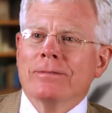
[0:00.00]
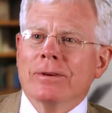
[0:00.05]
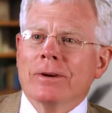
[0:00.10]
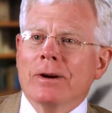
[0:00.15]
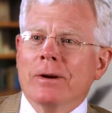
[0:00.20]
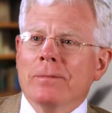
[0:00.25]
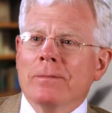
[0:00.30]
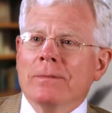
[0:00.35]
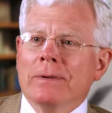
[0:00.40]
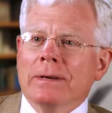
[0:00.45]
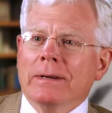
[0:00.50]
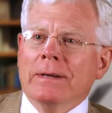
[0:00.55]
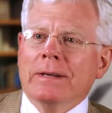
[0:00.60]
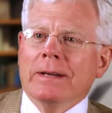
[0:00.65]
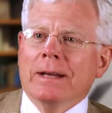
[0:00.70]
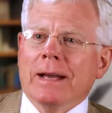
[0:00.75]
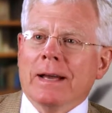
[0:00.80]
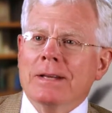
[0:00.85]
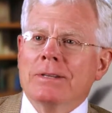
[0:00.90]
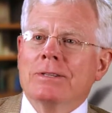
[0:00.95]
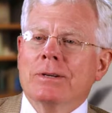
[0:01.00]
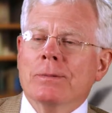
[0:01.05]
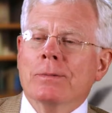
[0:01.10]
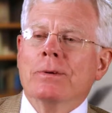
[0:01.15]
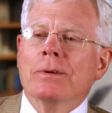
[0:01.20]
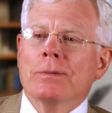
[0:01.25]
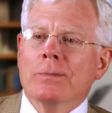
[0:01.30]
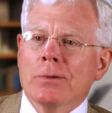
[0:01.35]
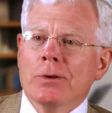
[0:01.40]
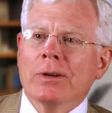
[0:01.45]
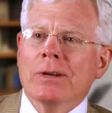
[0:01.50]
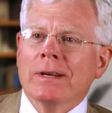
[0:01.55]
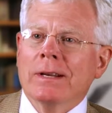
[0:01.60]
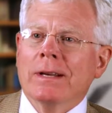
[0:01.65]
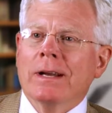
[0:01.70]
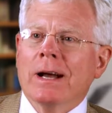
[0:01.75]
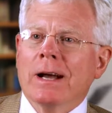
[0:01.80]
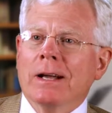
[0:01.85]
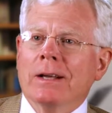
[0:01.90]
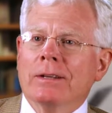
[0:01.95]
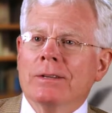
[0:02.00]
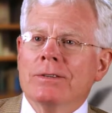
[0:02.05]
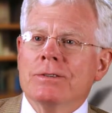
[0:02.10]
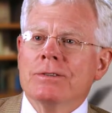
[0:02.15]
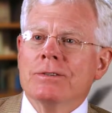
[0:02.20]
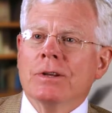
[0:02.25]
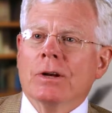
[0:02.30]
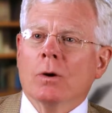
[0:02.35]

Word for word: from Edgecombe Community College.